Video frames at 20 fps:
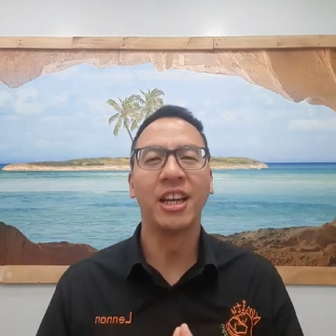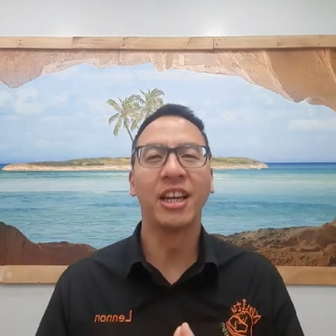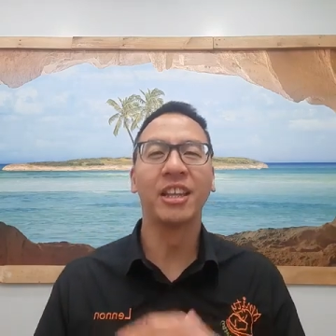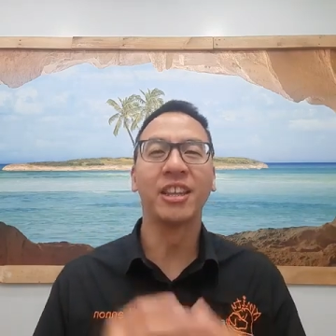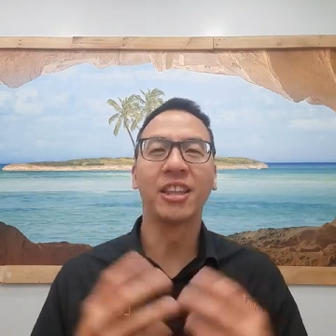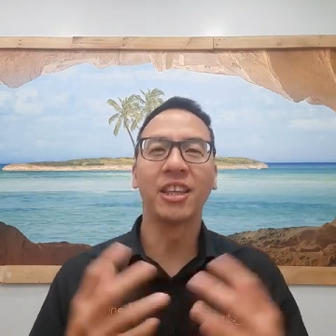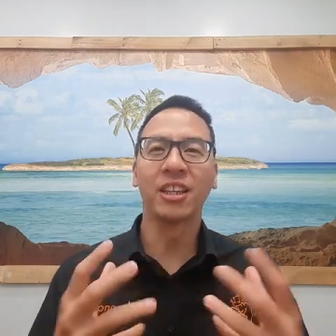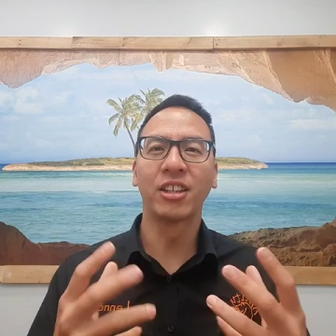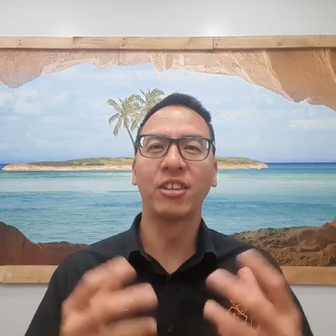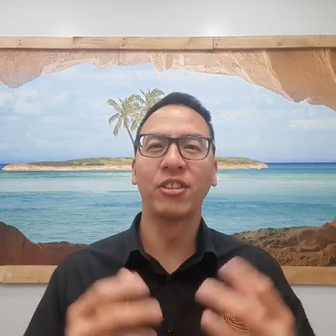
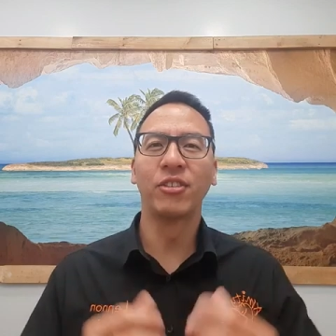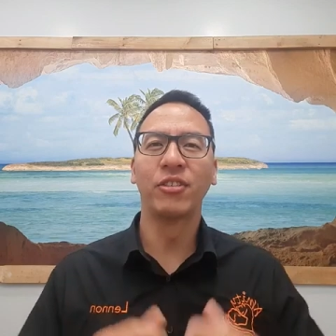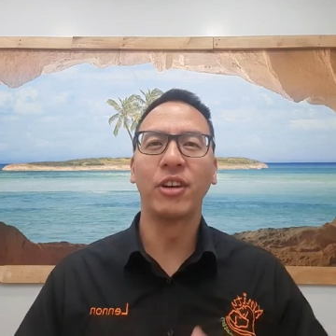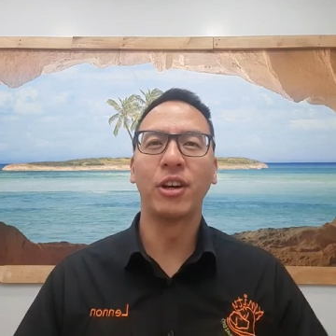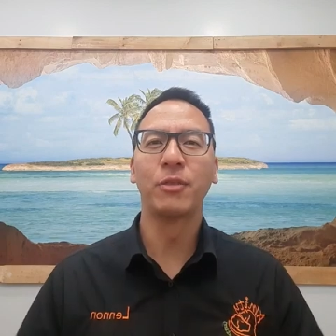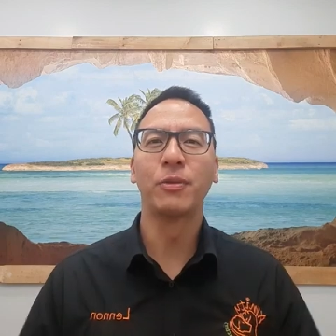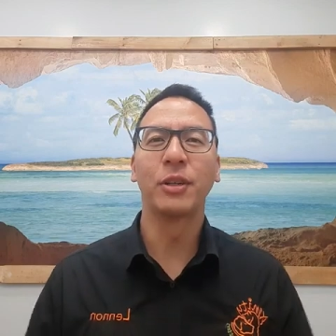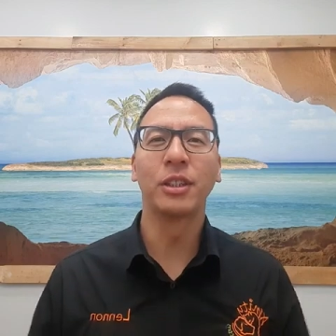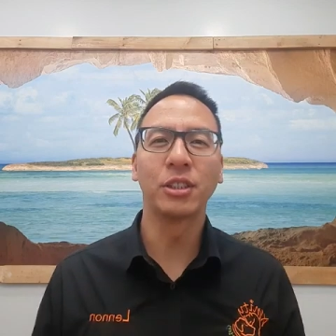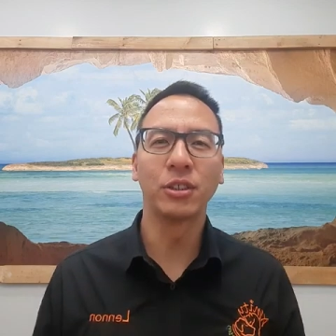And thank you
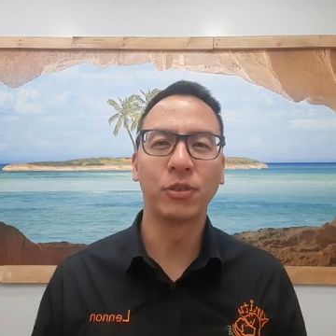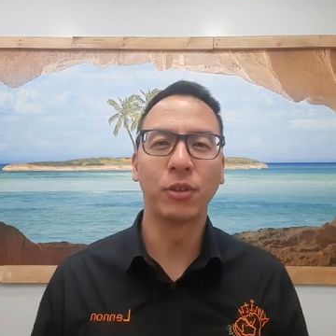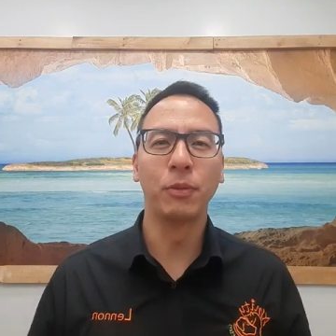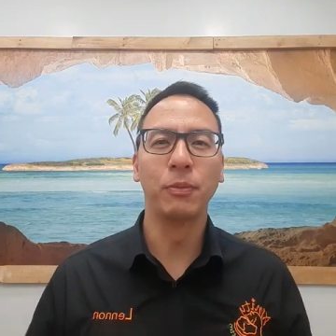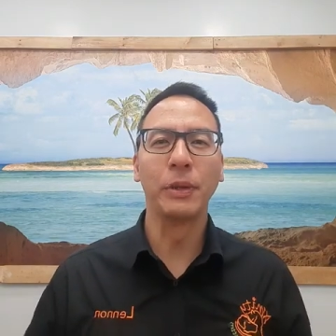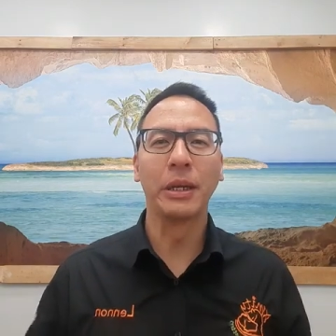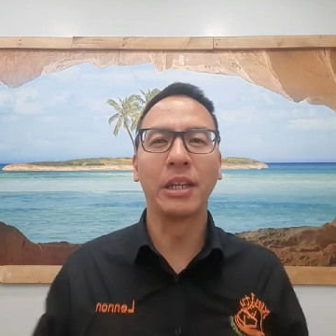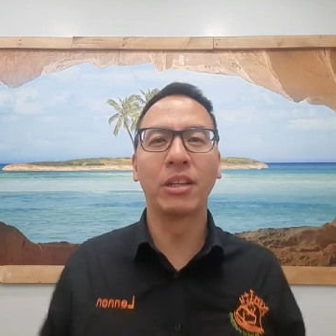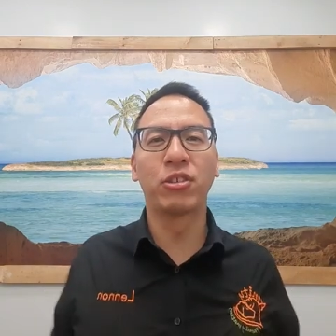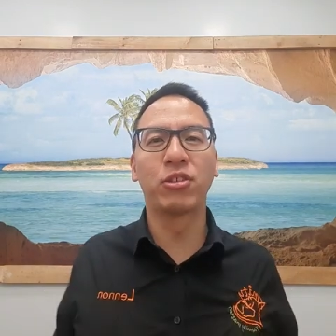very much
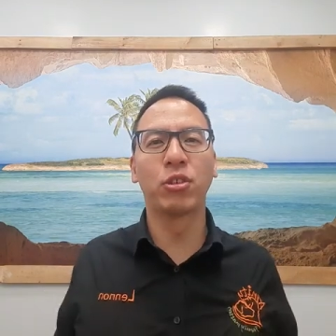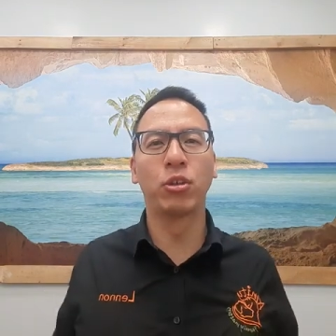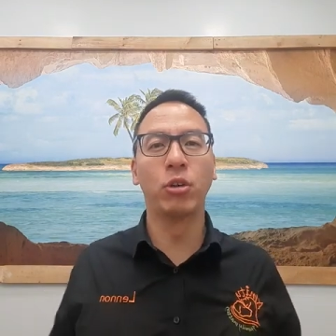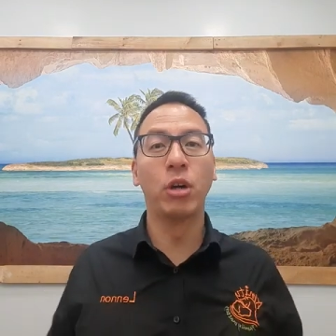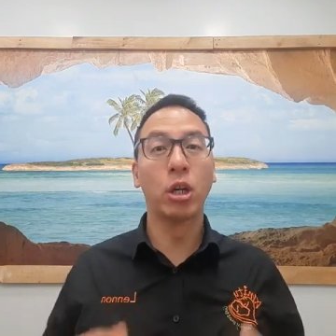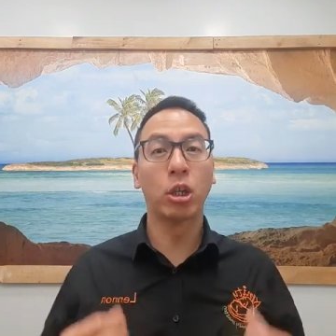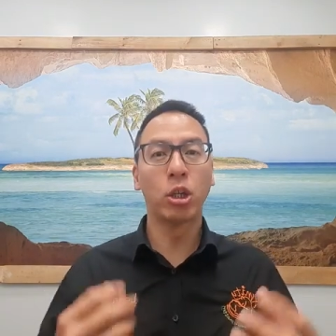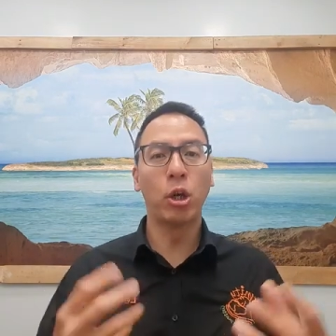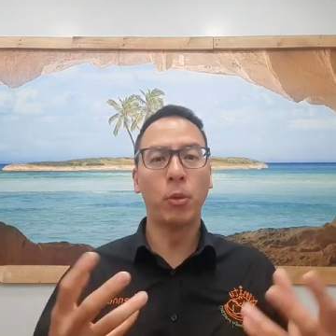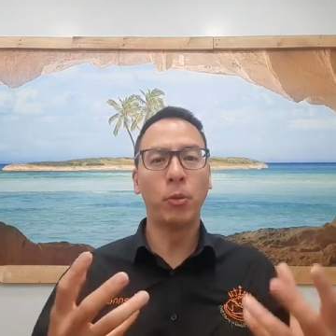for being so
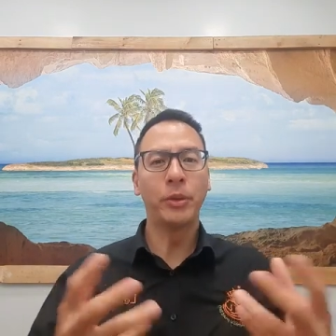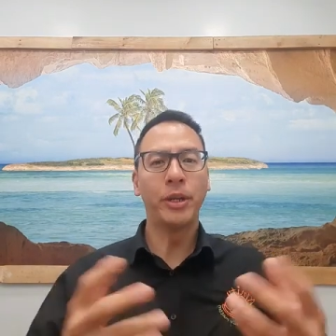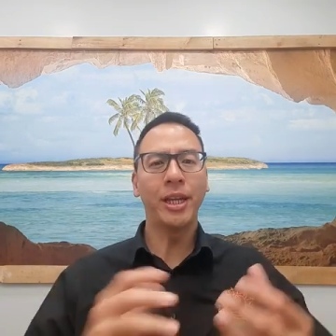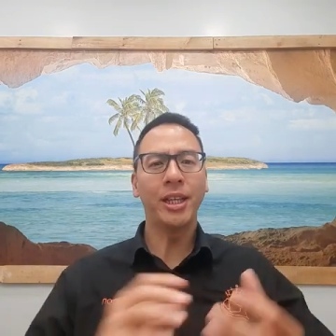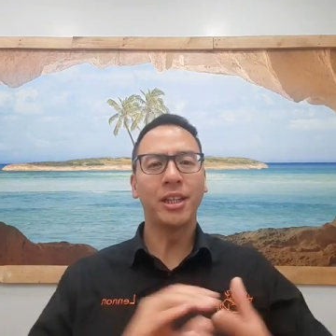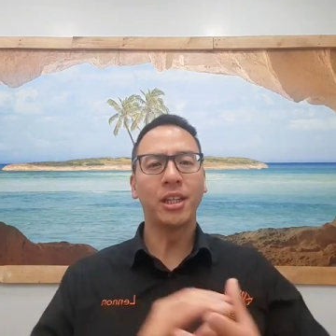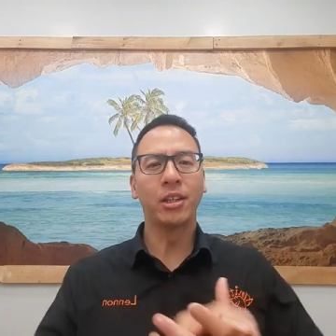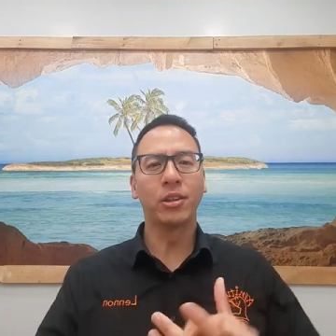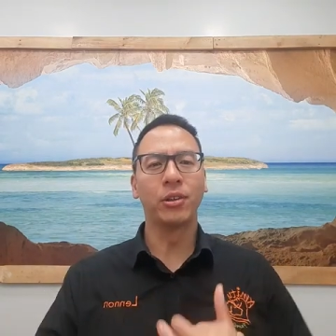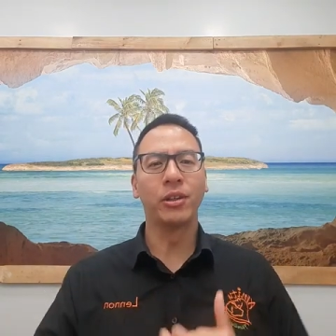
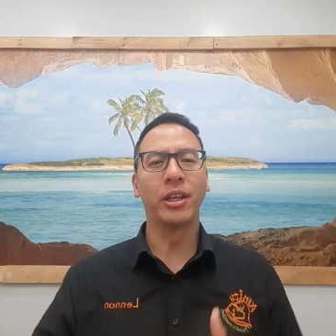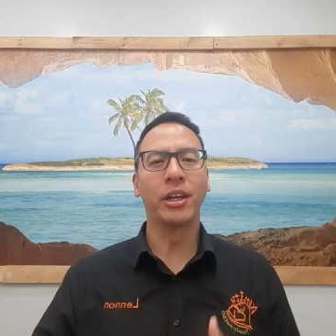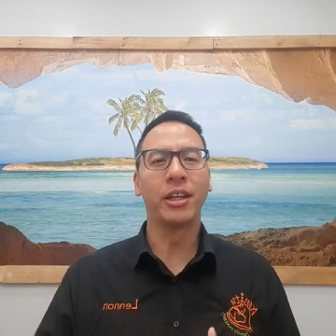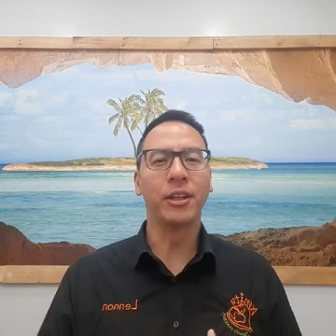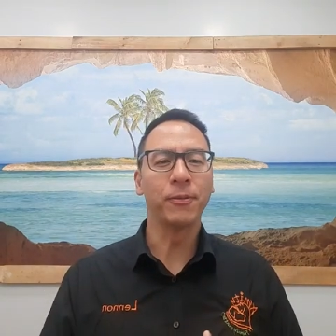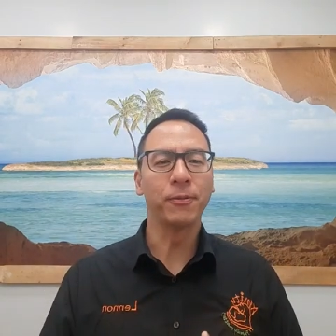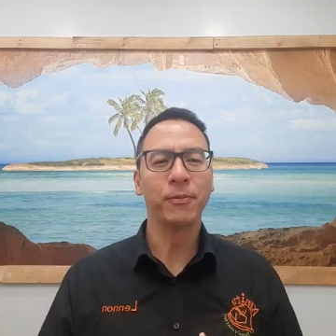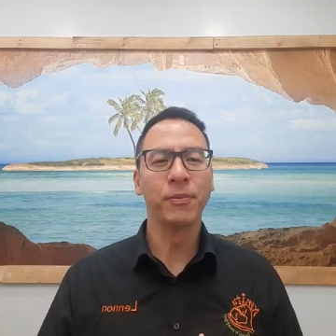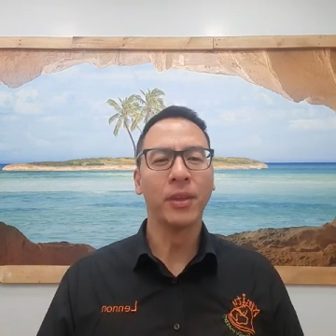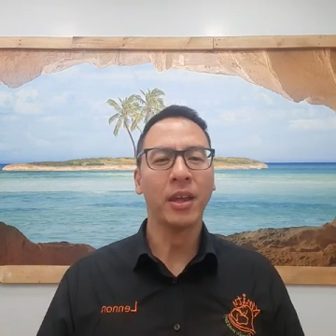accommodating to
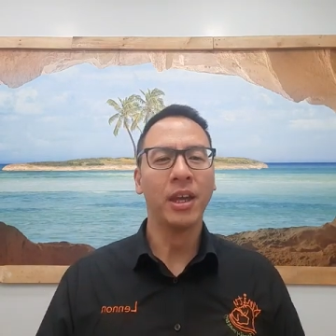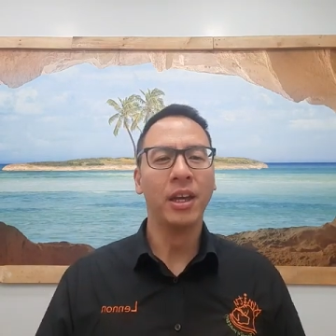that.